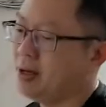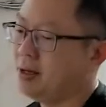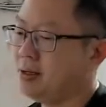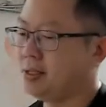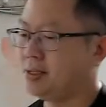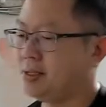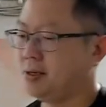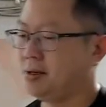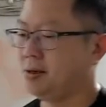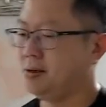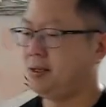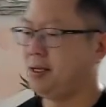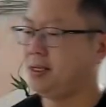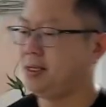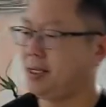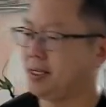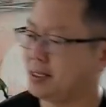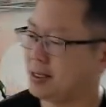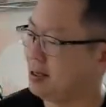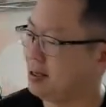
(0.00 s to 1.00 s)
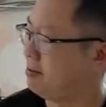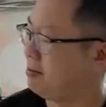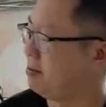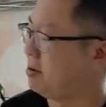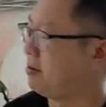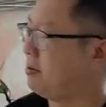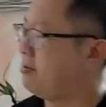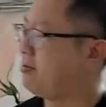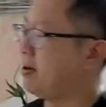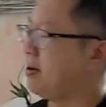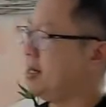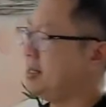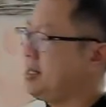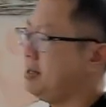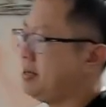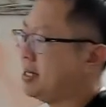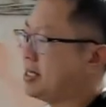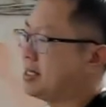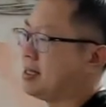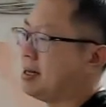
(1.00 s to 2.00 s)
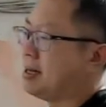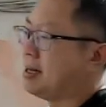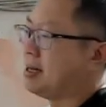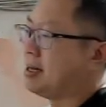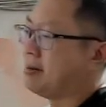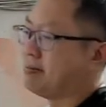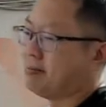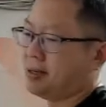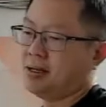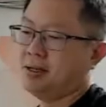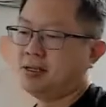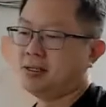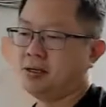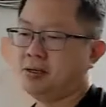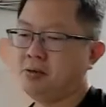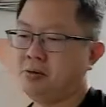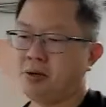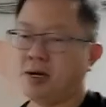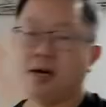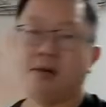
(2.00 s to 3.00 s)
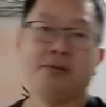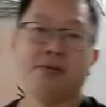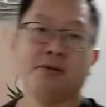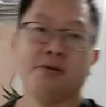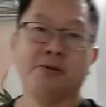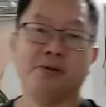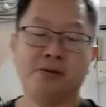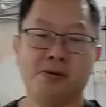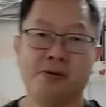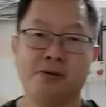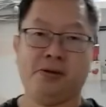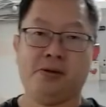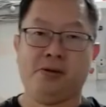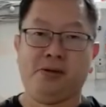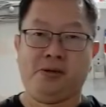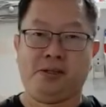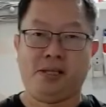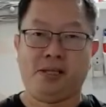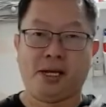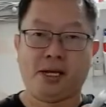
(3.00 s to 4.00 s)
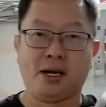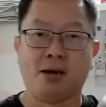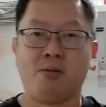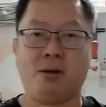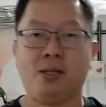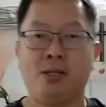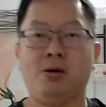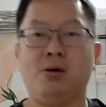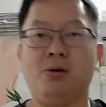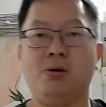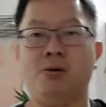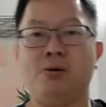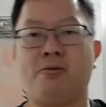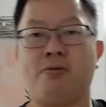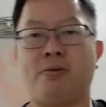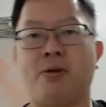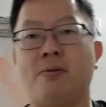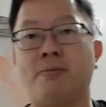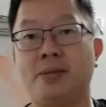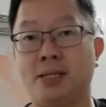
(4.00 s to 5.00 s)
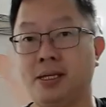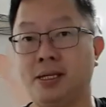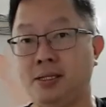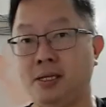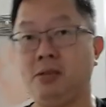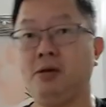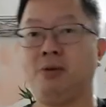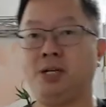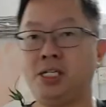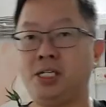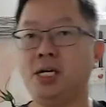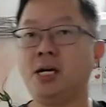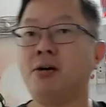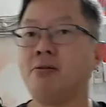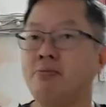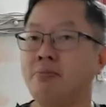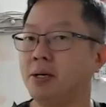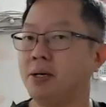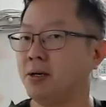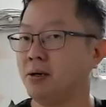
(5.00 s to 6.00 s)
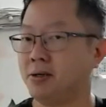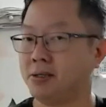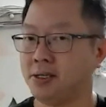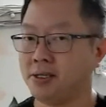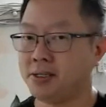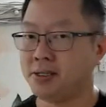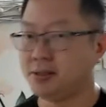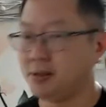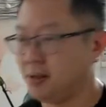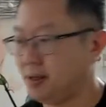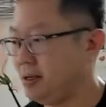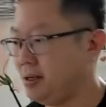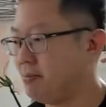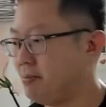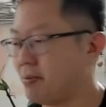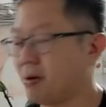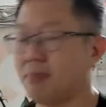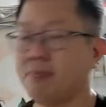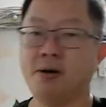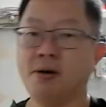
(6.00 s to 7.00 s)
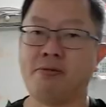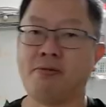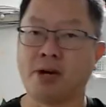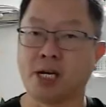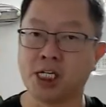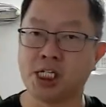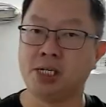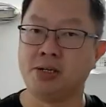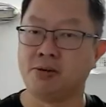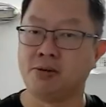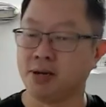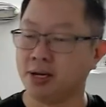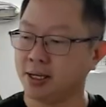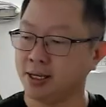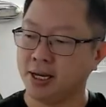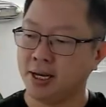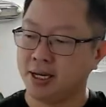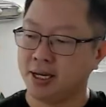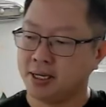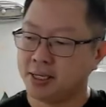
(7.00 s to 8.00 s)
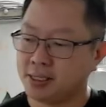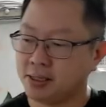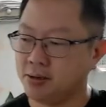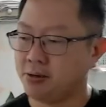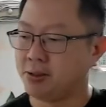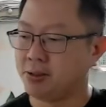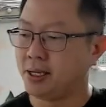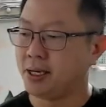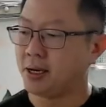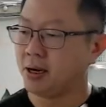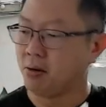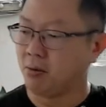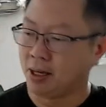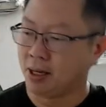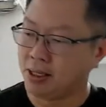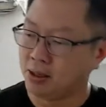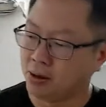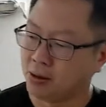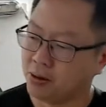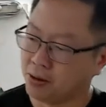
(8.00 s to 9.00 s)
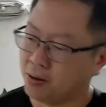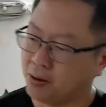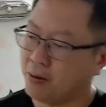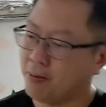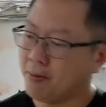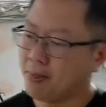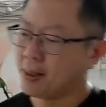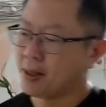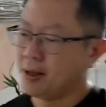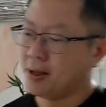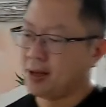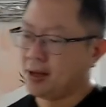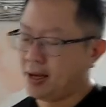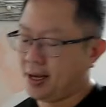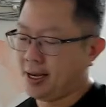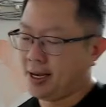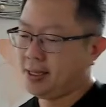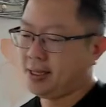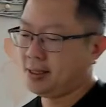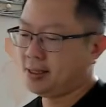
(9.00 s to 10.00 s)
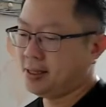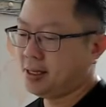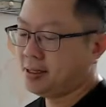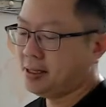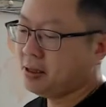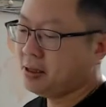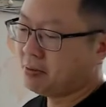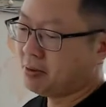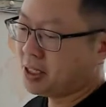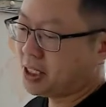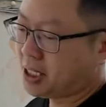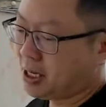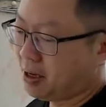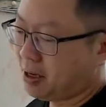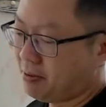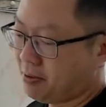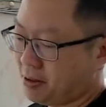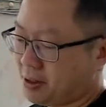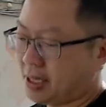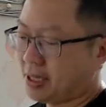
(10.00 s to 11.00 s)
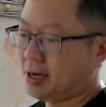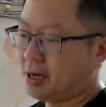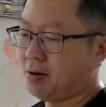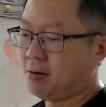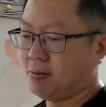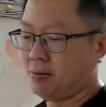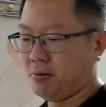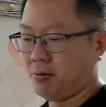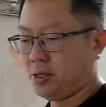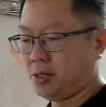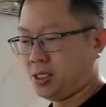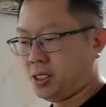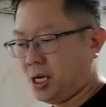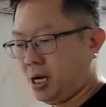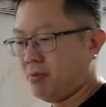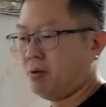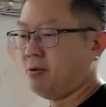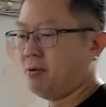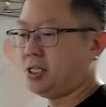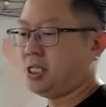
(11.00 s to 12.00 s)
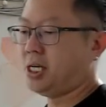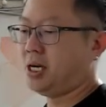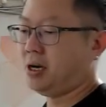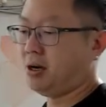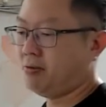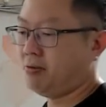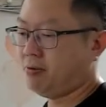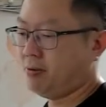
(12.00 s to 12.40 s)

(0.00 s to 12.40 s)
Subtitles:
So this is a very funny mixed number. So you will have to take out 1 whole from 13 over 12 because it's improper fraction, right? So you take out 1 whole, and 13 over 12, you take out 12 over 12,